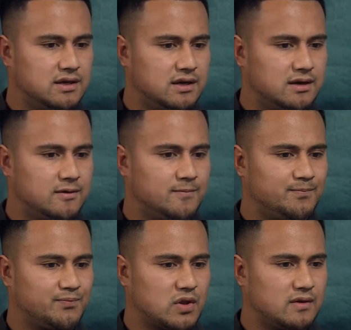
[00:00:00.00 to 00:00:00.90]

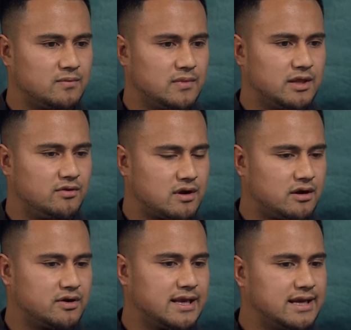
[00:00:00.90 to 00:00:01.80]
in their
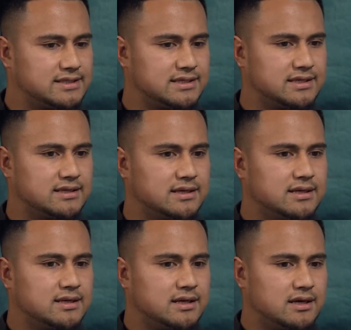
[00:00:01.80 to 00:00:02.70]
congregation
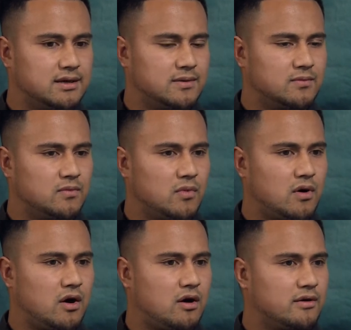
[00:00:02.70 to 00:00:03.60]

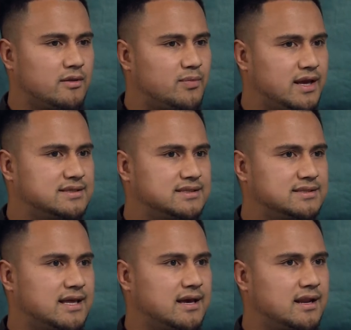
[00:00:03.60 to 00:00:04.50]
are the places
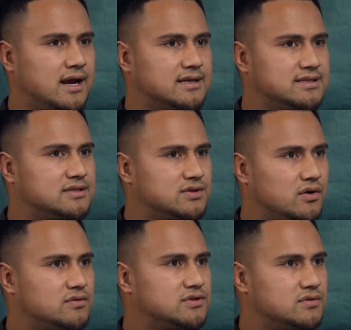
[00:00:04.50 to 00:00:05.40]
that I tend to
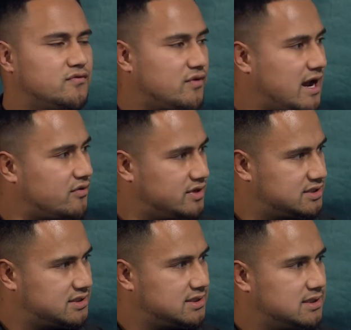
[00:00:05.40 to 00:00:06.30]
go to for outreaching.